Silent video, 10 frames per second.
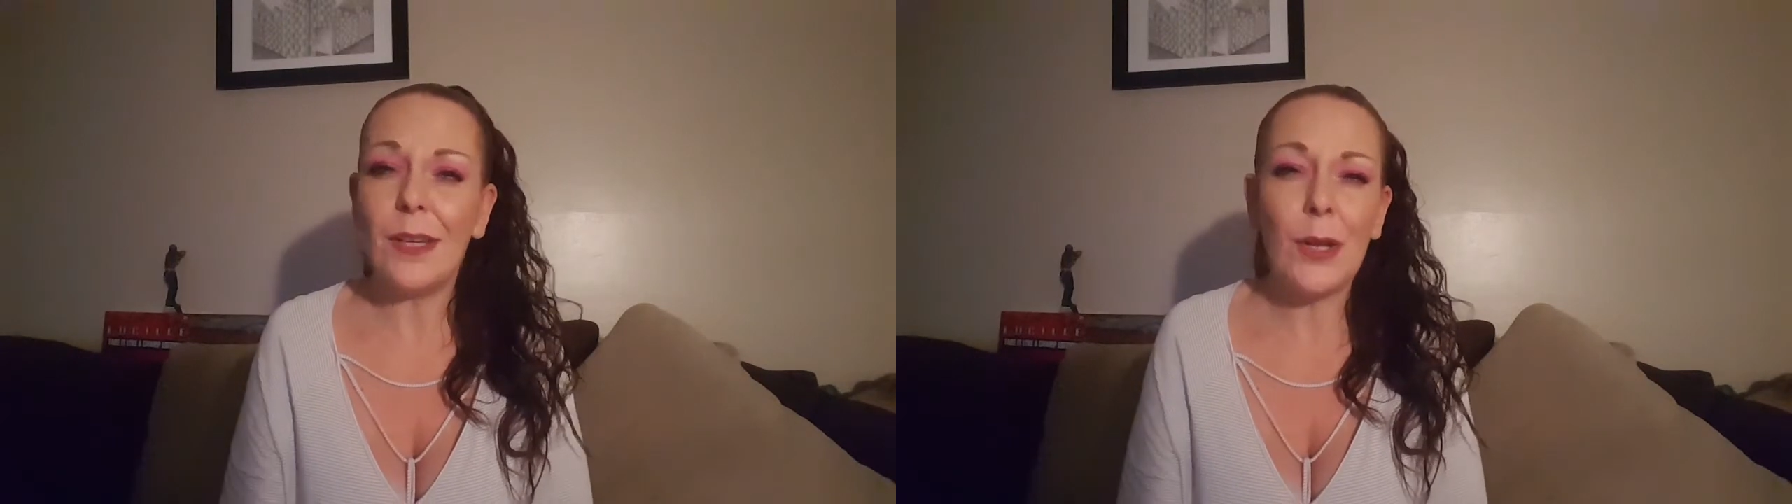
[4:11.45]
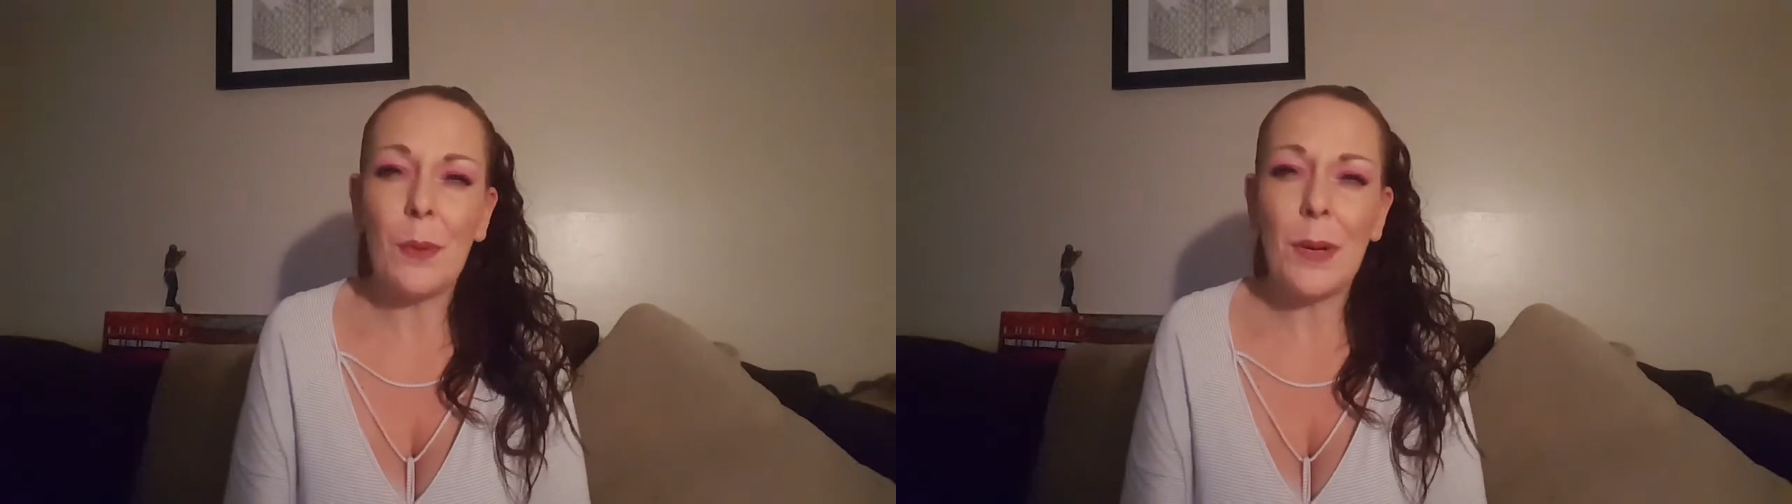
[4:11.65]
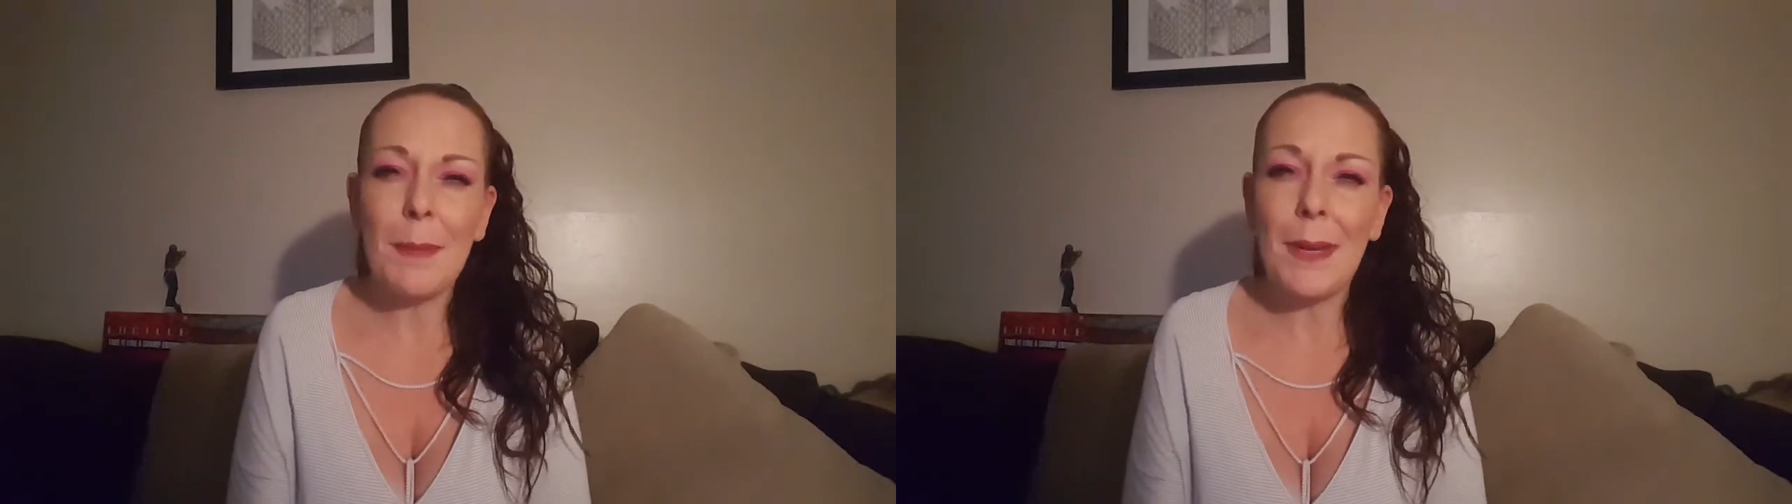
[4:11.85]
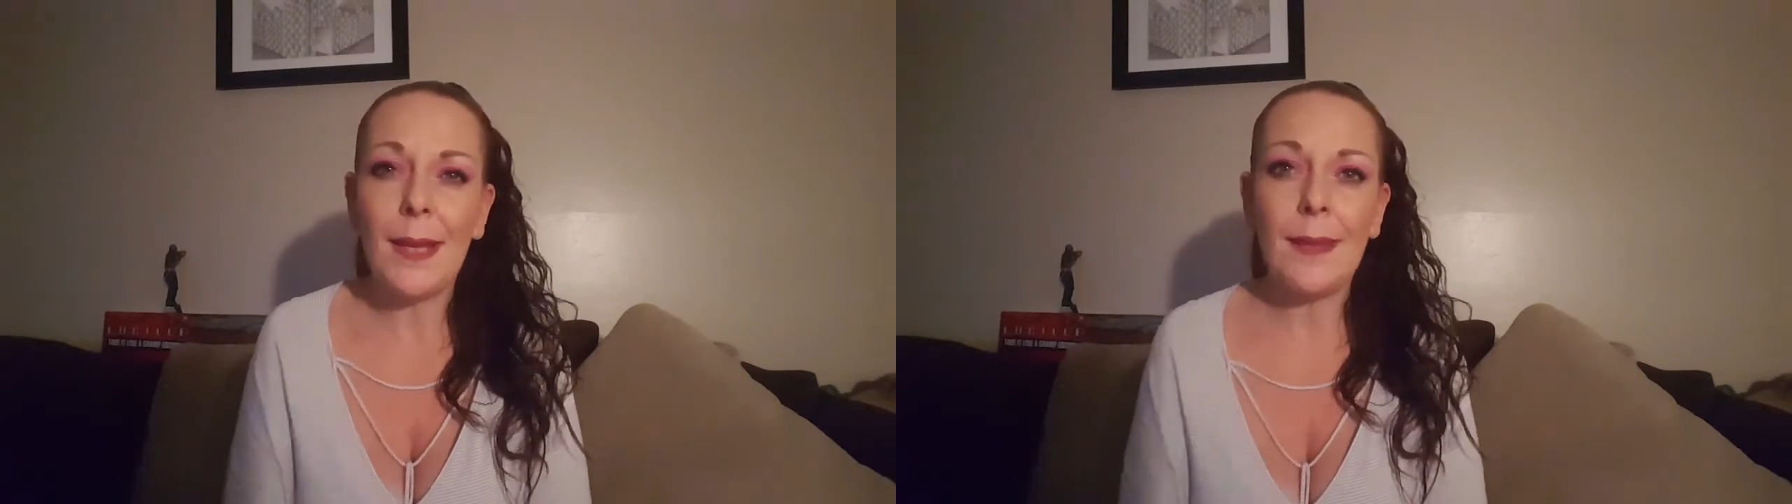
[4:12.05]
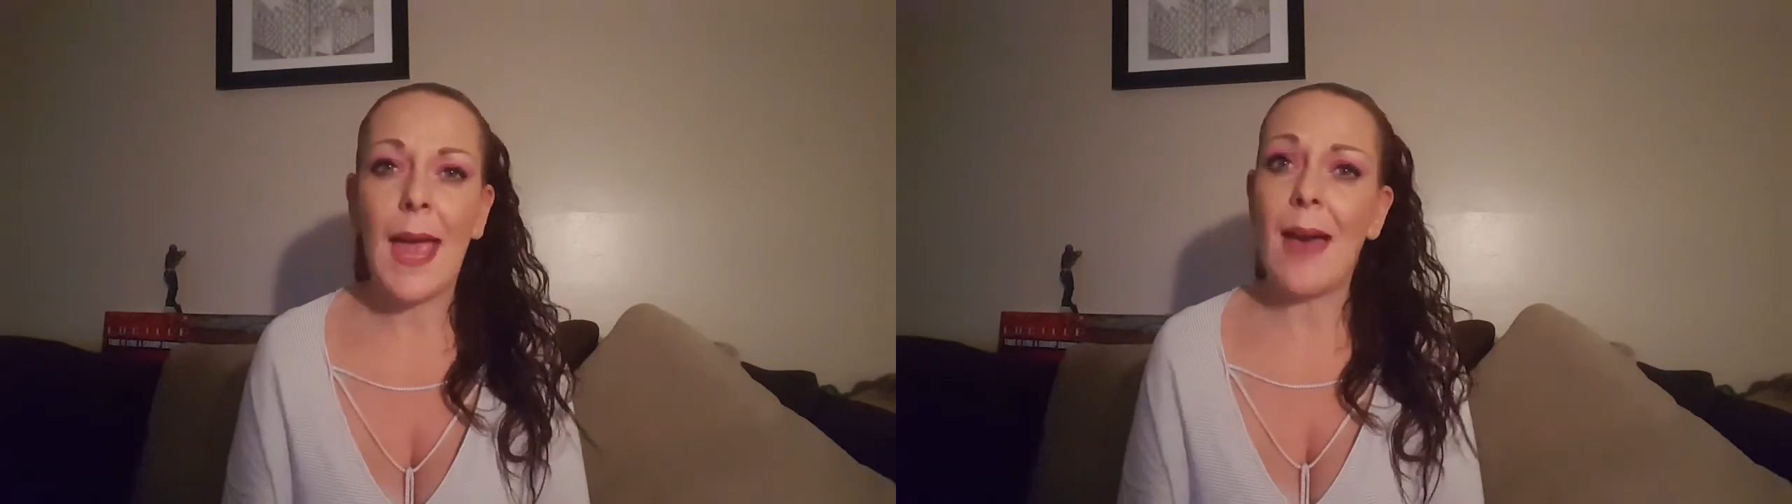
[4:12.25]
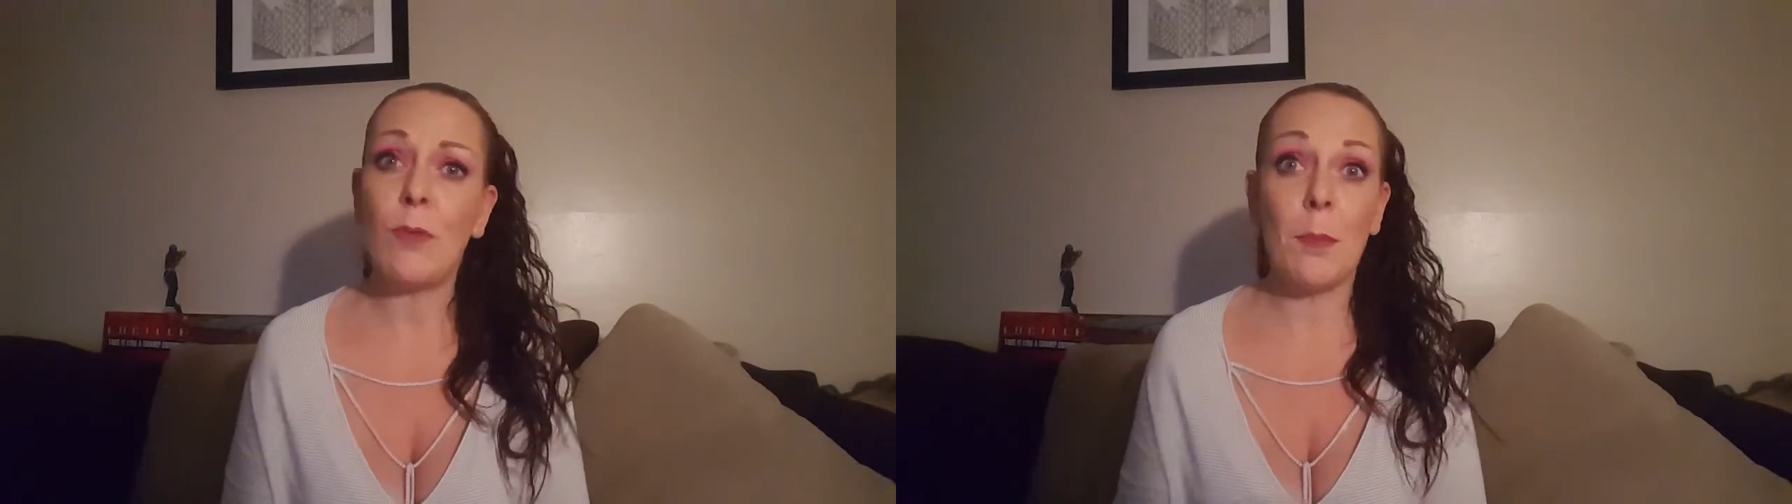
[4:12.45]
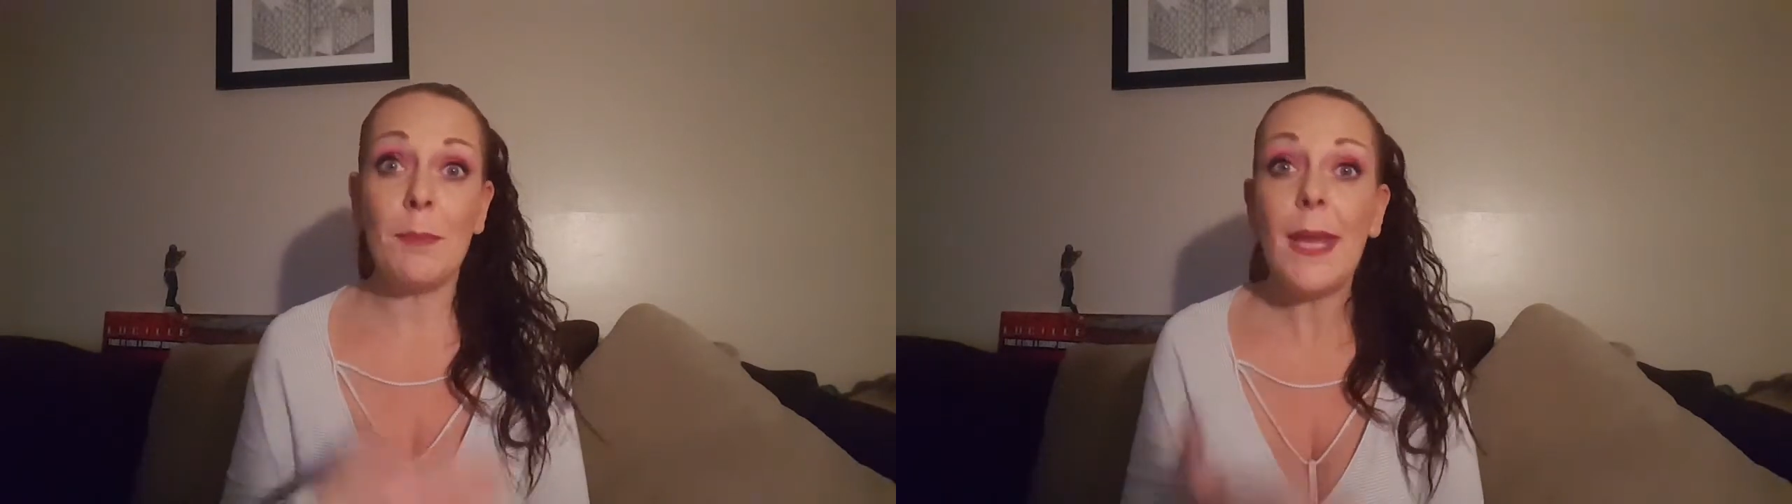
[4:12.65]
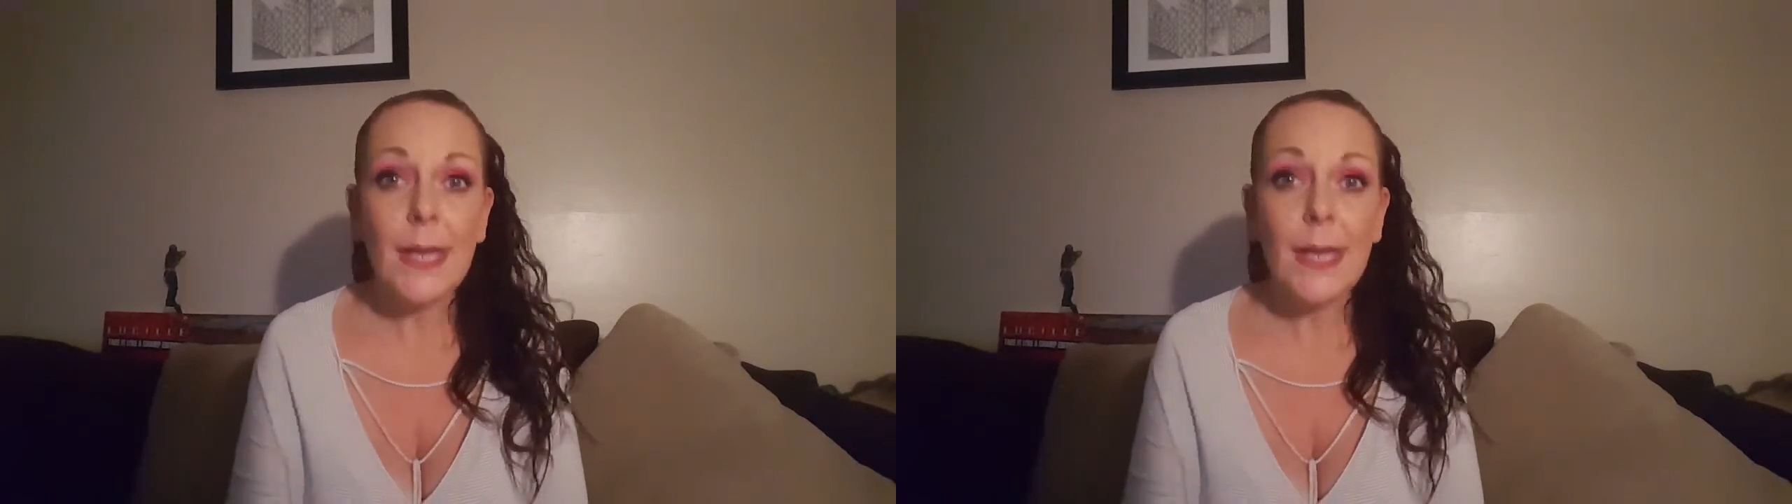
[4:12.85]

You know what I mean? They have him